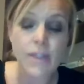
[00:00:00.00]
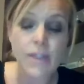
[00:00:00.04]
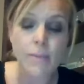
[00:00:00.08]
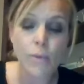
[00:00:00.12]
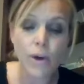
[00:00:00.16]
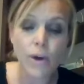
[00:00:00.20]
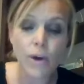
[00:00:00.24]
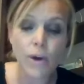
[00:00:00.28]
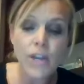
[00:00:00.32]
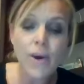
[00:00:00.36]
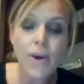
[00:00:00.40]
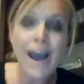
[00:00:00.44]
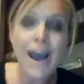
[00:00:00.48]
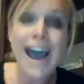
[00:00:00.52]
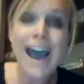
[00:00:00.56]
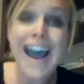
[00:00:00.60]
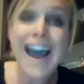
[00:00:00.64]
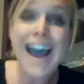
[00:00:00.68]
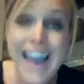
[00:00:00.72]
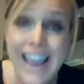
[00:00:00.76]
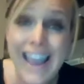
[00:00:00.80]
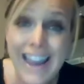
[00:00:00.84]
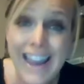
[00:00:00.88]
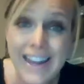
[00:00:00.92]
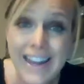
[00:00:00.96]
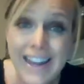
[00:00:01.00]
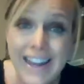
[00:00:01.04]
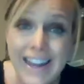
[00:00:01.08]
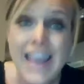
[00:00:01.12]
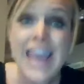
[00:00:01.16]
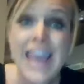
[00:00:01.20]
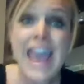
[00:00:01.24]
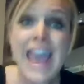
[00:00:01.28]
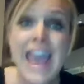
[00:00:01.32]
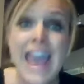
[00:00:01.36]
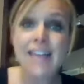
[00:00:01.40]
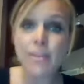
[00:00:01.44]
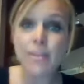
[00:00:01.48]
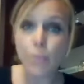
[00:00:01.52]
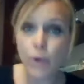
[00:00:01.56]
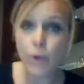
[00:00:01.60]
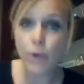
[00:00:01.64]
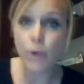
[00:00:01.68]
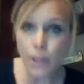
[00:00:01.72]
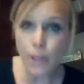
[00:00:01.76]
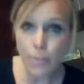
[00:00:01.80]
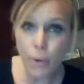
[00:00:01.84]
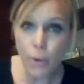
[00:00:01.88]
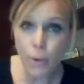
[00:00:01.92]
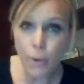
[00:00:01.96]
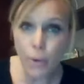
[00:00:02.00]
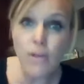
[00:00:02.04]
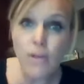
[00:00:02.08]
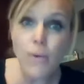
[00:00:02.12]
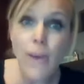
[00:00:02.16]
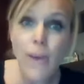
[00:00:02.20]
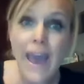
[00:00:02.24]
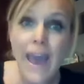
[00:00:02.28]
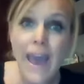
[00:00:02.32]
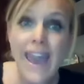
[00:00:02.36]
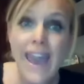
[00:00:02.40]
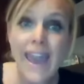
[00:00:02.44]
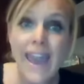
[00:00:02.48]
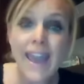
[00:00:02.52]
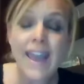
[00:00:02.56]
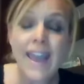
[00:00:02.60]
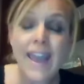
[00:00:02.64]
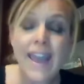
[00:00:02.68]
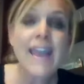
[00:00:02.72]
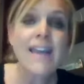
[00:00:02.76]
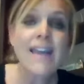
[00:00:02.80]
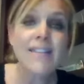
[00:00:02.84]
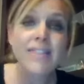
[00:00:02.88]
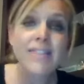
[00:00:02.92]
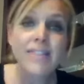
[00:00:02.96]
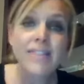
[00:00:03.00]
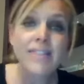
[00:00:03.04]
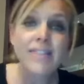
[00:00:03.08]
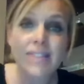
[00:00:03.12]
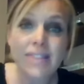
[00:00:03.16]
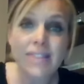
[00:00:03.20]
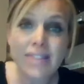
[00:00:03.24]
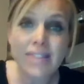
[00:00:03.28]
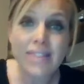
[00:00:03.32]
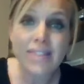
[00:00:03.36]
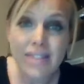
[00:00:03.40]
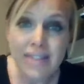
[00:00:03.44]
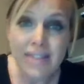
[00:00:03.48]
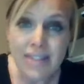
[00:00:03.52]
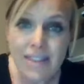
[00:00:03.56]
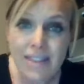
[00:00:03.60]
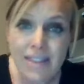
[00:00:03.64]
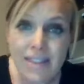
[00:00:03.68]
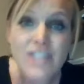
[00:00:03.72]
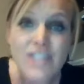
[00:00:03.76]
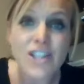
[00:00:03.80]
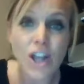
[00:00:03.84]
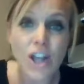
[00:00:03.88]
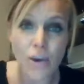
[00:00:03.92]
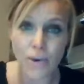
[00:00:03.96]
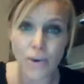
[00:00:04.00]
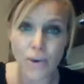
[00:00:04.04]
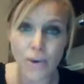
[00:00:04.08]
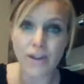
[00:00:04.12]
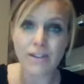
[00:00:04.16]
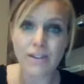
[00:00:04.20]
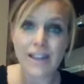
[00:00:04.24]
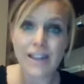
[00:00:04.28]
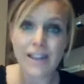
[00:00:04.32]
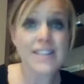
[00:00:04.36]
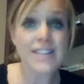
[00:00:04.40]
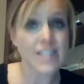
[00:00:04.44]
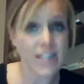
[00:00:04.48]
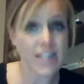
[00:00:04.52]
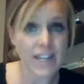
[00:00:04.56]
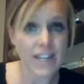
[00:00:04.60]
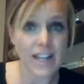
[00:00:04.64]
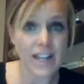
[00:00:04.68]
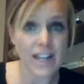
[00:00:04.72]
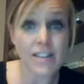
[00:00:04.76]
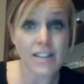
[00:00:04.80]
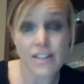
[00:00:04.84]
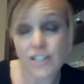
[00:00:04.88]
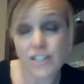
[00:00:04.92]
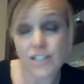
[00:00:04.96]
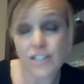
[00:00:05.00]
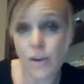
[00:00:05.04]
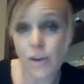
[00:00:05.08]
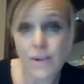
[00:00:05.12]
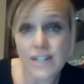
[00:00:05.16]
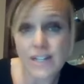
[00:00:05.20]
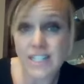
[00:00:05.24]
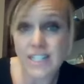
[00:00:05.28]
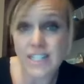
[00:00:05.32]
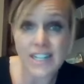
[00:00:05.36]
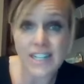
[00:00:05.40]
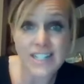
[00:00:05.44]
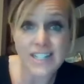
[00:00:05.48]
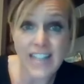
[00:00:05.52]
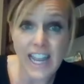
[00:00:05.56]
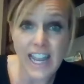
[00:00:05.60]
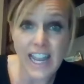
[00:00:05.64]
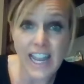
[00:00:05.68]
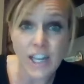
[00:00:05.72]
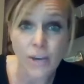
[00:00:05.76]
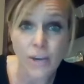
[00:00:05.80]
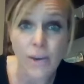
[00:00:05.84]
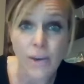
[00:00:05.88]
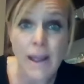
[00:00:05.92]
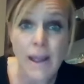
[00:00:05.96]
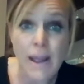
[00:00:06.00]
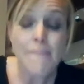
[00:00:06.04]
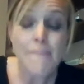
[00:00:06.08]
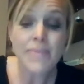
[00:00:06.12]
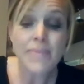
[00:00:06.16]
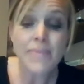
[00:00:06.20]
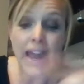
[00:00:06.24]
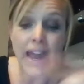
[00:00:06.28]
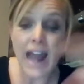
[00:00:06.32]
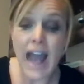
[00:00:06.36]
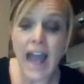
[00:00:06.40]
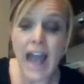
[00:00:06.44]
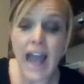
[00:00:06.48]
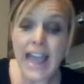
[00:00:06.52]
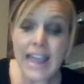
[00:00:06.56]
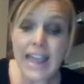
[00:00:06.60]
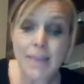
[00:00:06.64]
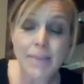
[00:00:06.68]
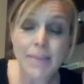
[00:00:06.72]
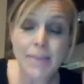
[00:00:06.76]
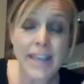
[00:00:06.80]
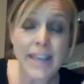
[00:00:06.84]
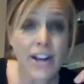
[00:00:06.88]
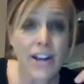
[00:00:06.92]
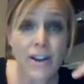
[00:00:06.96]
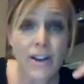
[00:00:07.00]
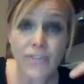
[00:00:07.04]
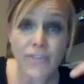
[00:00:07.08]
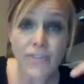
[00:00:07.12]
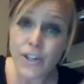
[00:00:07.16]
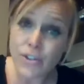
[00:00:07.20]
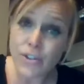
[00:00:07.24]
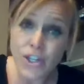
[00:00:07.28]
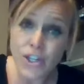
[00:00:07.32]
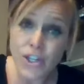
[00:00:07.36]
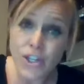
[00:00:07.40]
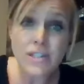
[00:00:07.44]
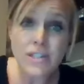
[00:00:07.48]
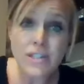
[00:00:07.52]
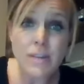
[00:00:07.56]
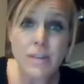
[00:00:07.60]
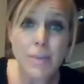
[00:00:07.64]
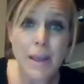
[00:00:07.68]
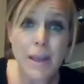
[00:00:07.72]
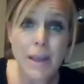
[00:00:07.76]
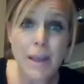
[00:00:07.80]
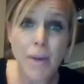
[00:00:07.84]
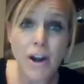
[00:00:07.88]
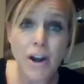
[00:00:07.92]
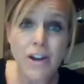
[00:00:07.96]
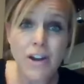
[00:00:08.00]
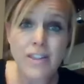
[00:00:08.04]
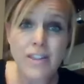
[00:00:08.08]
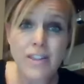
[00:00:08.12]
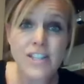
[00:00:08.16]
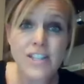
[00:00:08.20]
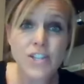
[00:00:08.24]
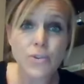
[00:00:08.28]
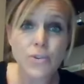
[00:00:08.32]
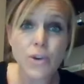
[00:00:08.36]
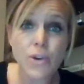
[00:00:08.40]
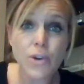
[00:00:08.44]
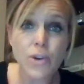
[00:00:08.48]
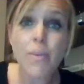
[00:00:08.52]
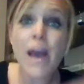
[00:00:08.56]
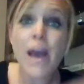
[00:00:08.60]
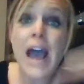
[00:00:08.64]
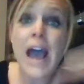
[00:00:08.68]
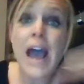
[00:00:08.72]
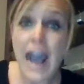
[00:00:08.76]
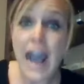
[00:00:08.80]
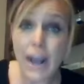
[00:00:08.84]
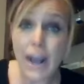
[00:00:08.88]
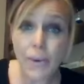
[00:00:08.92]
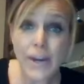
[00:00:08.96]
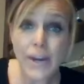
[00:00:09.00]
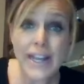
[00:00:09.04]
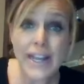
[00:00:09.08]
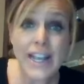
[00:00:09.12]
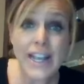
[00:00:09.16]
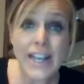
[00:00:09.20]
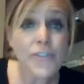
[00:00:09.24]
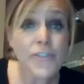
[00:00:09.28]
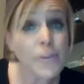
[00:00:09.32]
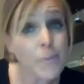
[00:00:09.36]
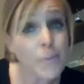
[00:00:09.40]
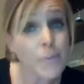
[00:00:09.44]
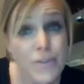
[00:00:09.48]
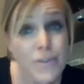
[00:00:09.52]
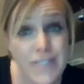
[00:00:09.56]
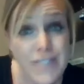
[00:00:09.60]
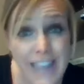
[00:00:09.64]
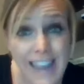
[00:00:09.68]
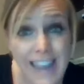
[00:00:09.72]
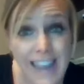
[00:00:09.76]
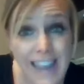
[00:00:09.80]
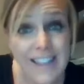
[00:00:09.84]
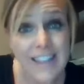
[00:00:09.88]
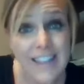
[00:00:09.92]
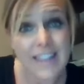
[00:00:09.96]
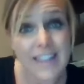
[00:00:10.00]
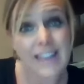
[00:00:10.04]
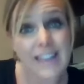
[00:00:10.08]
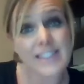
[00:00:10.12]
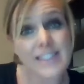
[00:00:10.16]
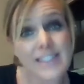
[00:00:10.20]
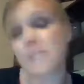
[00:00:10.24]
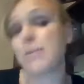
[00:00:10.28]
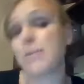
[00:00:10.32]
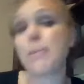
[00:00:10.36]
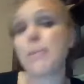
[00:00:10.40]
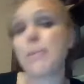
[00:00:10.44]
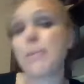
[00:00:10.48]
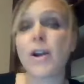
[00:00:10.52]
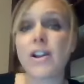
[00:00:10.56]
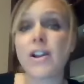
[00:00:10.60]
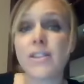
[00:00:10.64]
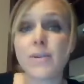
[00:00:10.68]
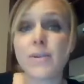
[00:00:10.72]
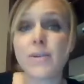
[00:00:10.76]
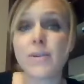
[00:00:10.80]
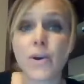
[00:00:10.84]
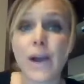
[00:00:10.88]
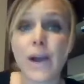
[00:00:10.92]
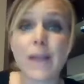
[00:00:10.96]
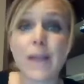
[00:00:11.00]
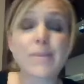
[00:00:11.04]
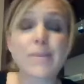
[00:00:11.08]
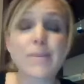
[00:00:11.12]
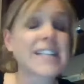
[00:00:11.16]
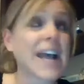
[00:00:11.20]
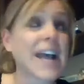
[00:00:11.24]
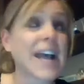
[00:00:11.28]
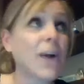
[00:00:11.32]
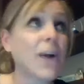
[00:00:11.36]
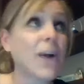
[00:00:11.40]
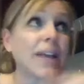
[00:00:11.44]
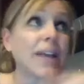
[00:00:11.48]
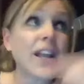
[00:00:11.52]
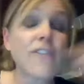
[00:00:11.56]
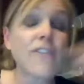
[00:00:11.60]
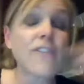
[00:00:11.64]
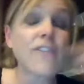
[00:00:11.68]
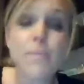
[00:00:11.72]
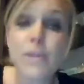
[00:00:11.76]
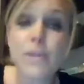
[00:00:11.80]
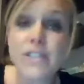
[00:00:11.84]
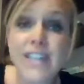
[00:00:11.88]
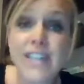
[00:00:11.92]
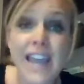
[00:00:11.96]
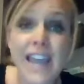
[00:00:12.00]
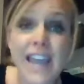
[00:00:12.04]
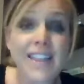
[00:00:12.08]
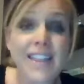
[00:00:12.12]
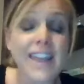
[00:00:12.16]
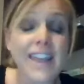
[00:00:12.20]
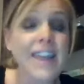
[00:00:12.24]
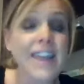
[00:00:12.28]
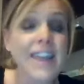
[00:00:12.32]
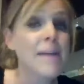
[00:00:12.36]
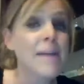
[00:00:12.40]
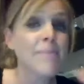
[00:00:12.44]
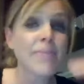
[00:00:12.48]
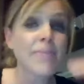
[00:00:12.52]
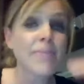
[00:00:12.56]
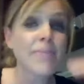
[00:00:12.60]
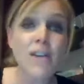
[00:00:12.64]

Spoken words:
The more you hide and the more you pull away, the slower it's gonna take you. That I am here. If you choose to be a part of this group, I want to hear from you daily. That's going to be part of the requirements. I want to hear from you daily.